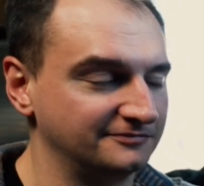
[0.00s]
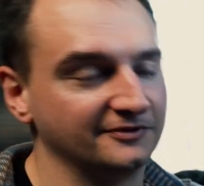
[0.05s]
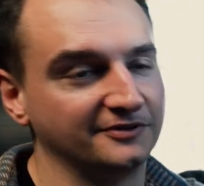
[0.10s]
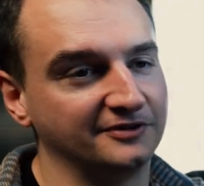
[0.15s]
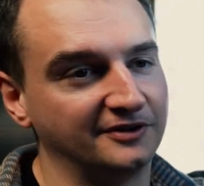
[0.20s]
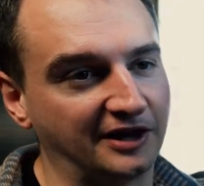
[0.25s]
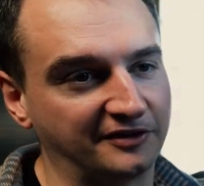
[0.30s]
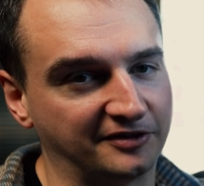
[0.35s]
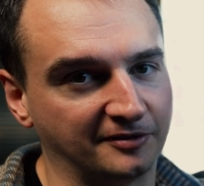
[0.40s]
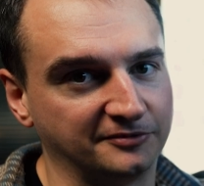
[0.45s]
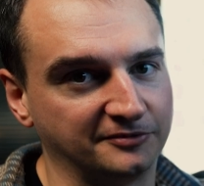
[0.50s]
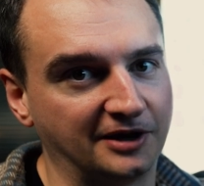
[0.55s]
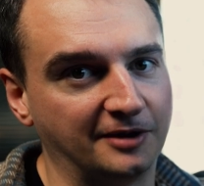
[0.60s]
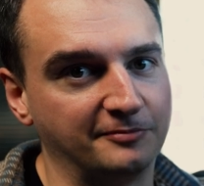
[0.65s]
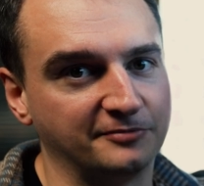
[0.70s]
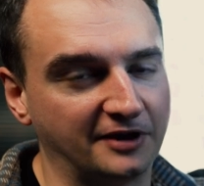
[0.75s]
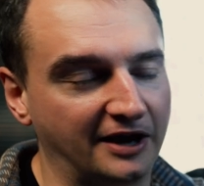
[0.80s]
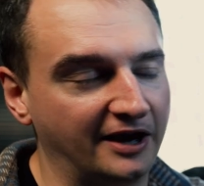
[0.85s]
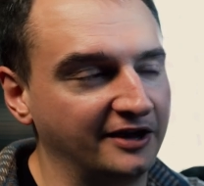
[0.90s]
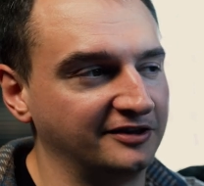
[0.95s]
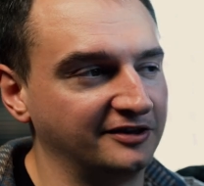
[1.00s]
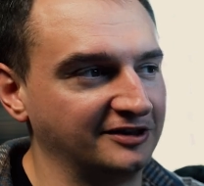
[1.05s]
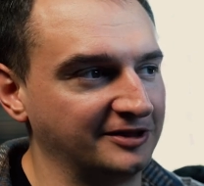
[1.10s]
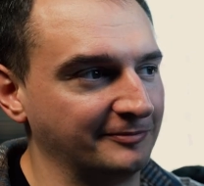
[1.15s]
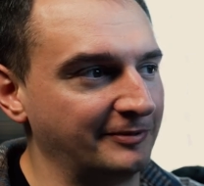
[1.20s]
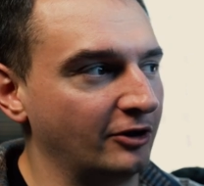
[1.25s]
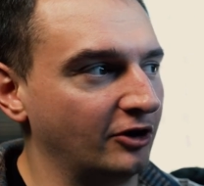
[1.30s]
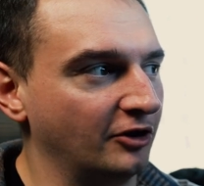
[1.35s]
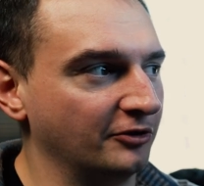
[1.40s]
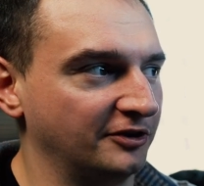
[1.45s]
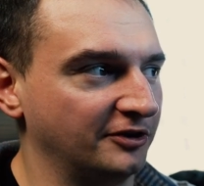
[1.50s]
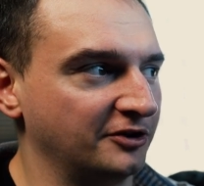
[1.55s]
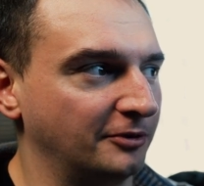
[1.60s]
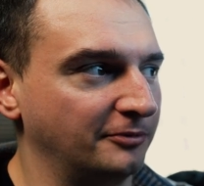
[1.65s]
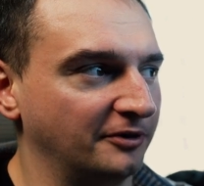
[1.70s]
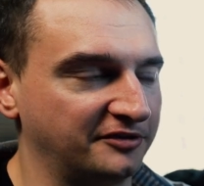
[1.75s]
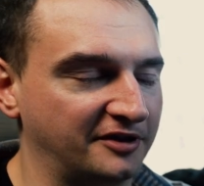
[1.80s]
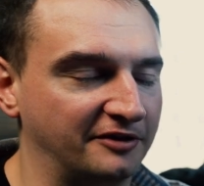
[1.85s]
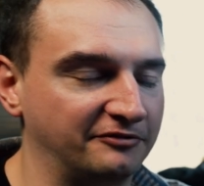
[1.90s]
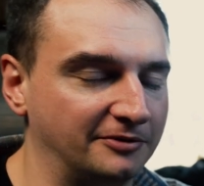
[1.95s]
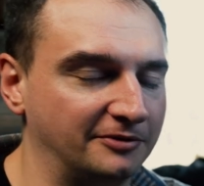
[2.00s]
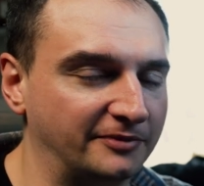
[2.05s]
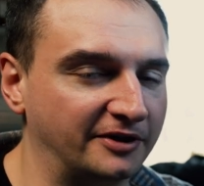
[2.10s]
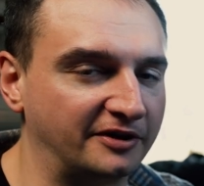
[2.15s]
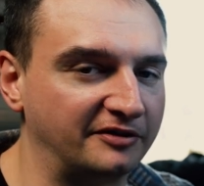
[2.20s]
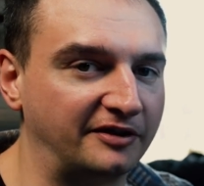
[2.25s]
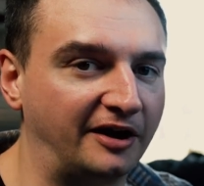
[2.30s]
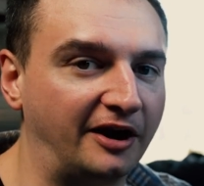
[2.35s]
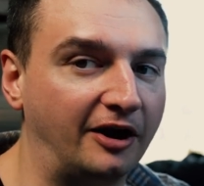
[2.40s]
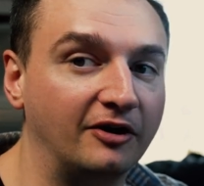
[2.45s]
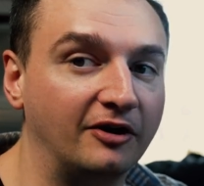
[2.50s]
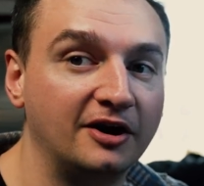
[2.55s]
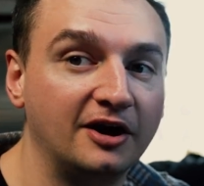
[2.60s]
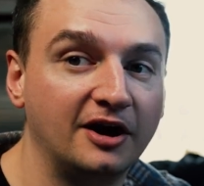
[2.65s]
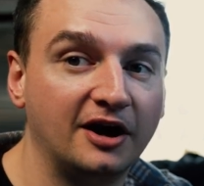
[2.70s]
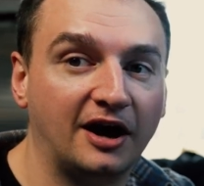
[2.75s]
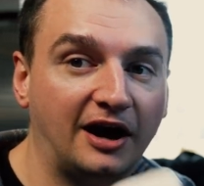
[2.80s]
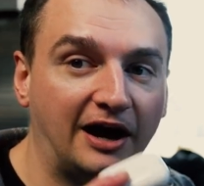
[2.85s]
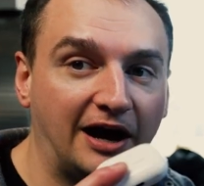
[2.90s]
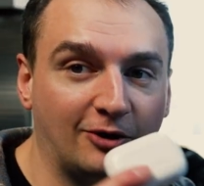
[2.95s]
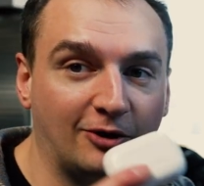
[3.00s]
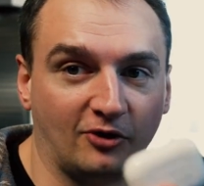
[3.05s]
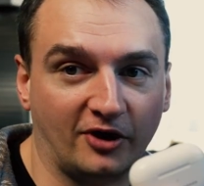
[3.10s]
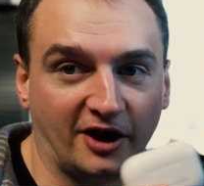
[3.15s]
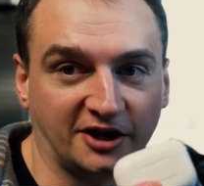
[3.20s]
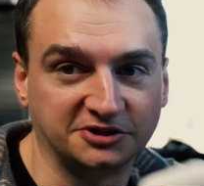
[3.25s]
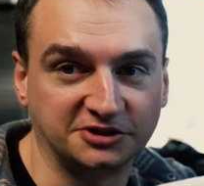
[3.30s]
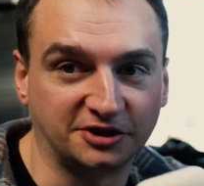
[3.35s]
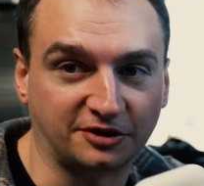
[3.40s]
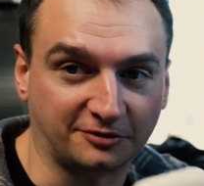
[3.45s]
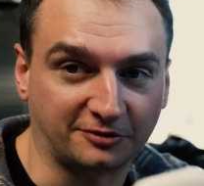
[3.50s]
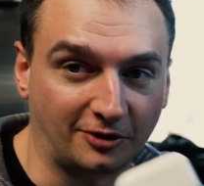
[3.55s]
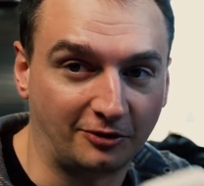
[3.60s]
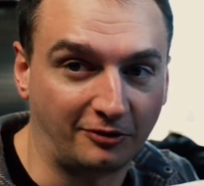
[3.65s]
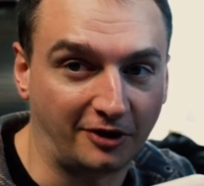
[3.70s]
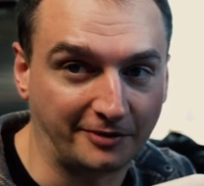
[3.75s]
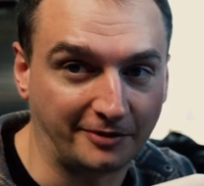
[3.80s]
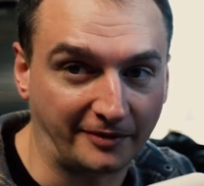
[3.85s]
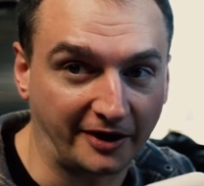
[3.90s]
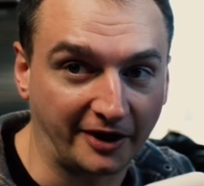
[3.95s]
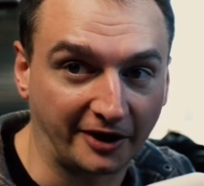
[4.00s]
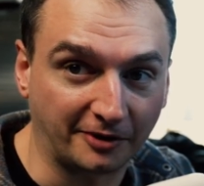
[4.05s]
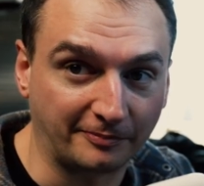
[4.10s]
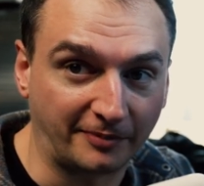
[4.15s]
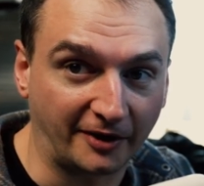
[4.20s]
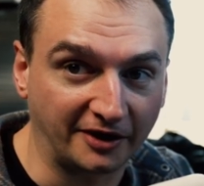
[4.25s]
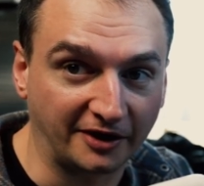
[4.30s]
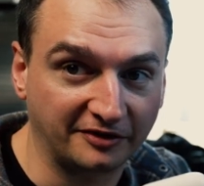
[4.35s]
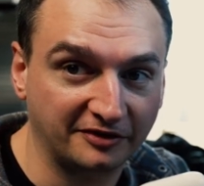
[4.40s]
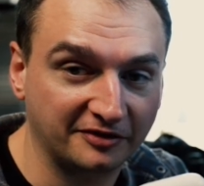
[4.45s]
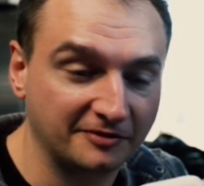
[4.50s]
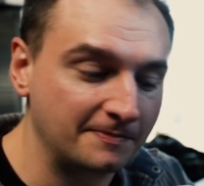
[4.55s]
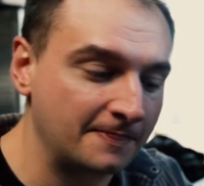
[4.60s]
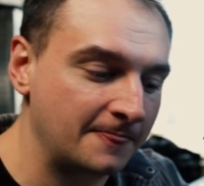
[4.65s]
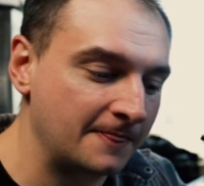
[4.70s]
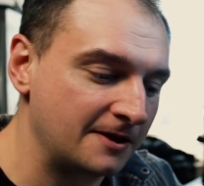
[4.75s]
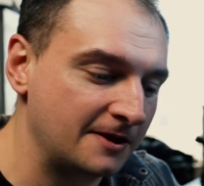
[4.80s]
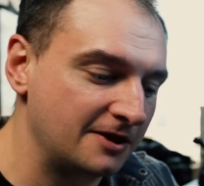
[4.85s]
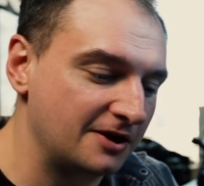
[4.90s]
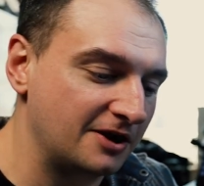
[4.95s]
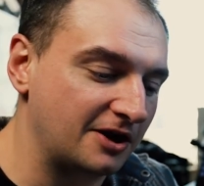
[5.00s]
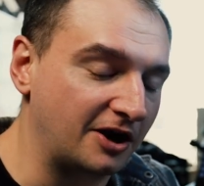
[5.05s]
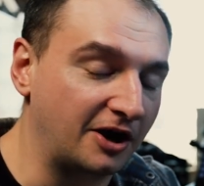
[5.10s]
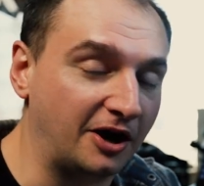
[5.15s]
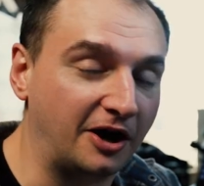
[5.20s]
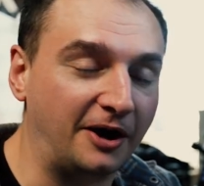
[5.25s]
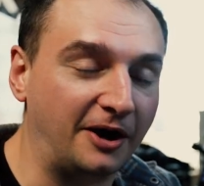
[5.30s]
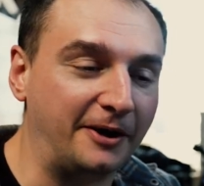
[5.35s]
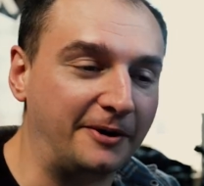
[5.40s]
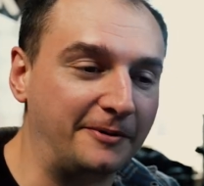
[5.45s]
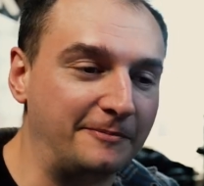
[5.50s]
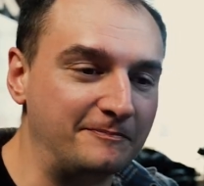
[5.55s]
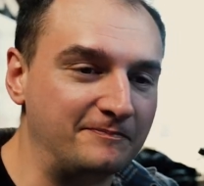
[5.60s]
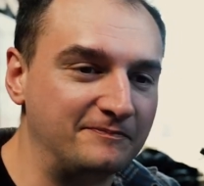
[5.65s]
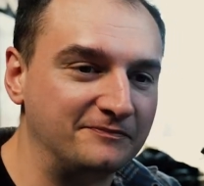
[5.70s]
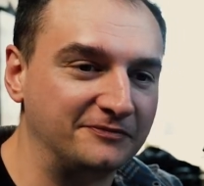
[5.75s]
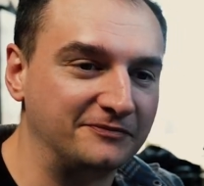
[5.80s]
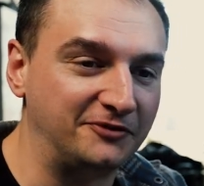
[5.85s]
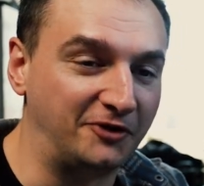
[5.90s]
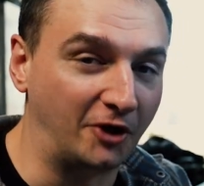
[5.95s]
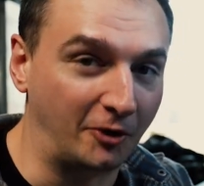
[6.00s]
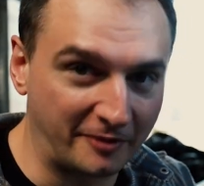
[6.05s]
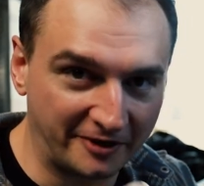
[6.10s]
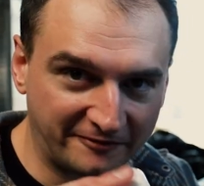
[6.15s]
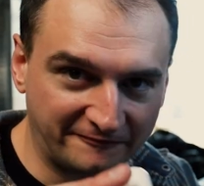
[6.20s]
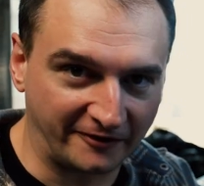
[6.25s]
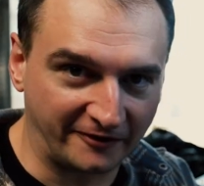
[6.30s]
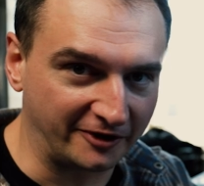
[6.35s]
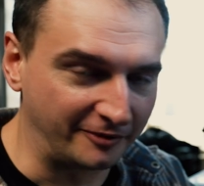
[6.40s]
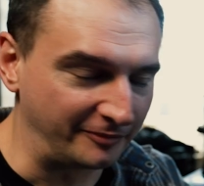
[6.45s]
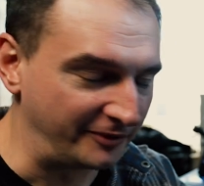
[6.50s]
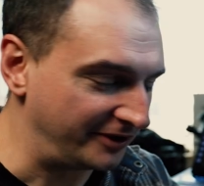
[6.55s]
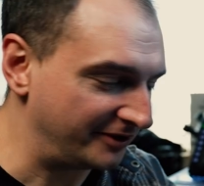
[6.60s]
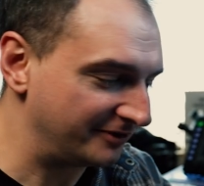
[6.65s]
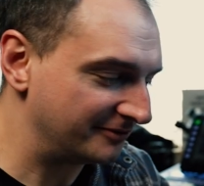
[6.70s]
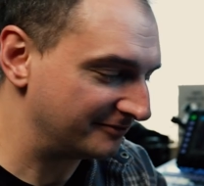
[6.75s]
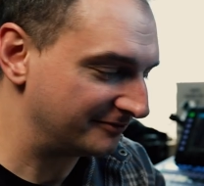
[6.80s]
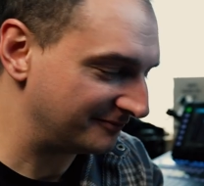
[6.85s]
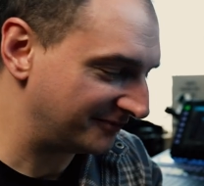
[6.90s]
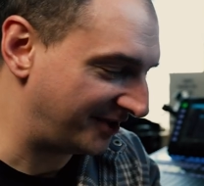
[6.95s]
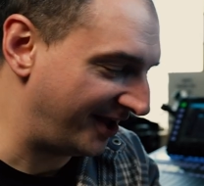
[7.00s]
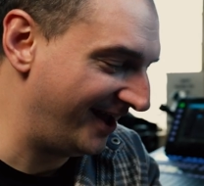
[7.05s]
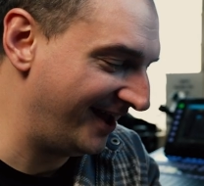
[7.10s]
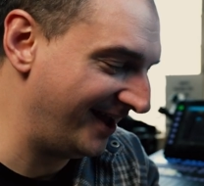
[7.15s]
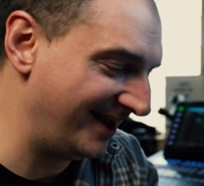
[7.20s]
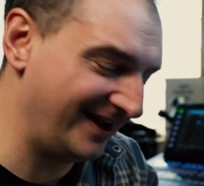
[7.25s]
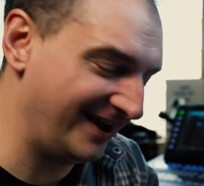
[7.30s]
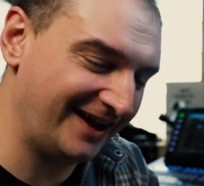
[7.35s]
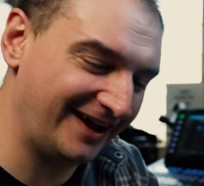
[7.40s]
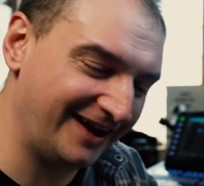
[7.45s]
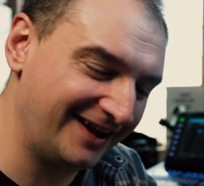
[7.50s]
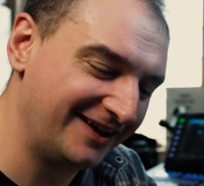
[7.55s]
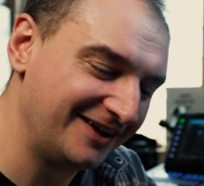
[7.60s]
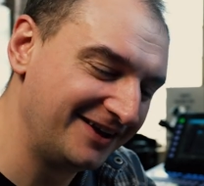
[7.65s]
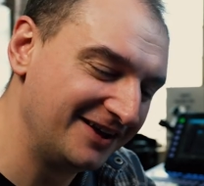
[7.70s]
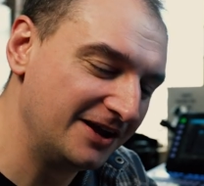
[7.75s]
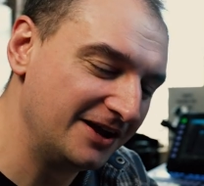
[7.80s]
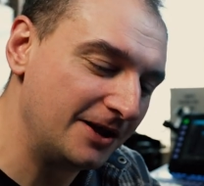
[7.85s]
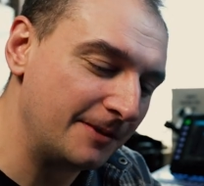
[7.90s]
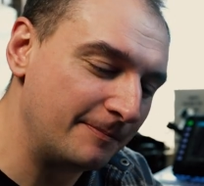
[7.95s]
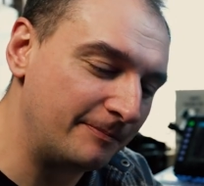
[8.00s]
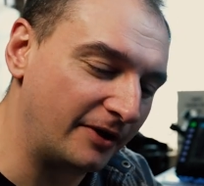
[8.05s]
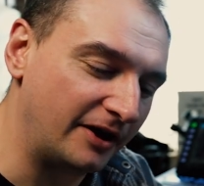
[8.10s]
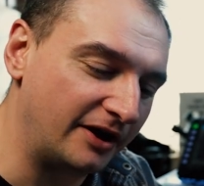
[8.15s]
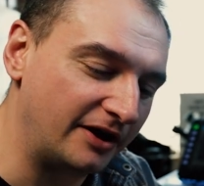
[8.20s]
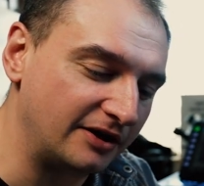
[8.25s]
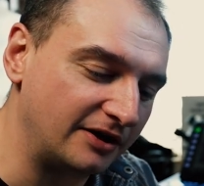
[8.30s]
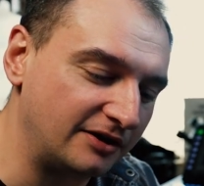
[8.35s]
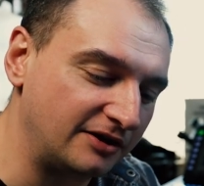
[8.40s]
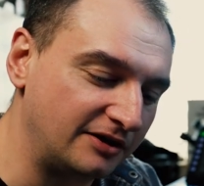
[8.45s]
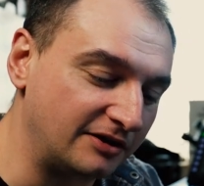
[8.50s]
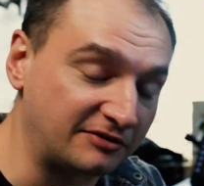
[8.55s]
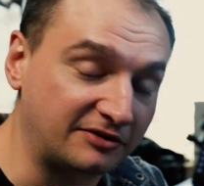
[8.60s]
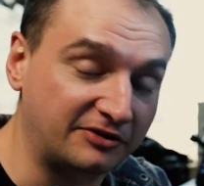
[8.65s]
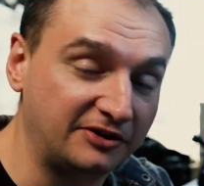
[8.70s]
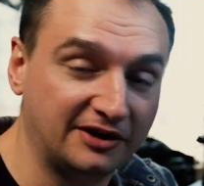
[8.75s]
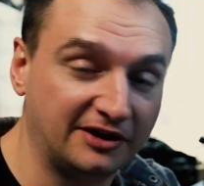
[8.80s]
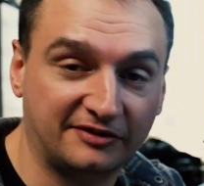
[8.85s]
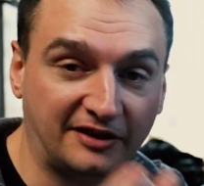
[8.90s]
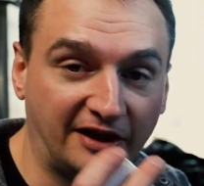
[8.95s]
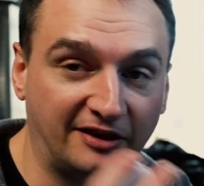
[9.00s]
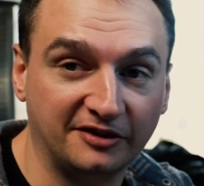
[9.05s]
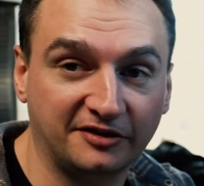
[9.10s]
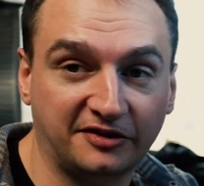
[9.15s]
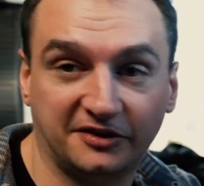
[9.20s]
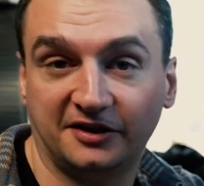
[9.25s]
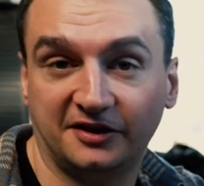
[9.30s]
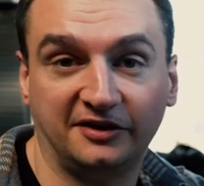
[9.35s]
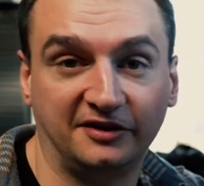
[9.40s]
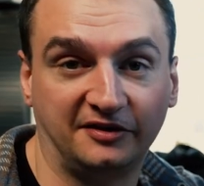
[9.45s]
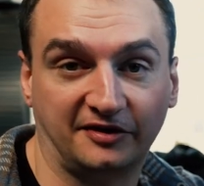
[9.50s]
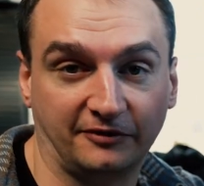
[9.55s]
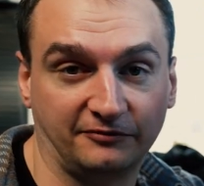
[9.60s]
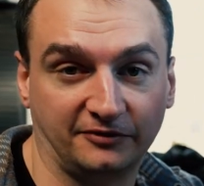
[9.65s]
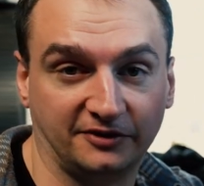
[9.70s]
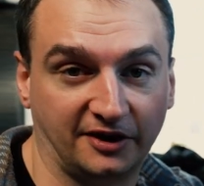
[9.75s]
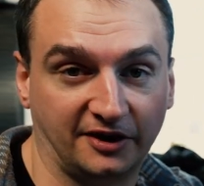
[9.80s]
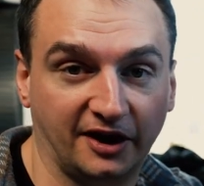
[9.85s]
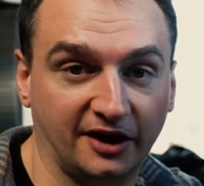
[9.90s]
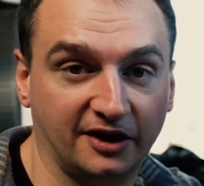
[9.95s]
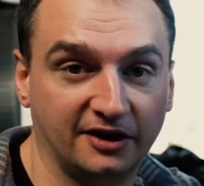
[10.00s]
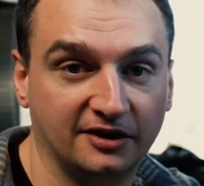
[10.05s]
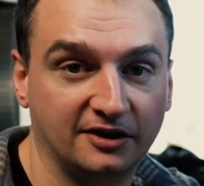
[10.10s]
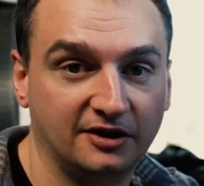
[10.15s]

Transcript: not sometimes, it's almost every mix now, I will actually throw on my AirPods. Don't make fun of me. But here's the thing is, I listen to these every day.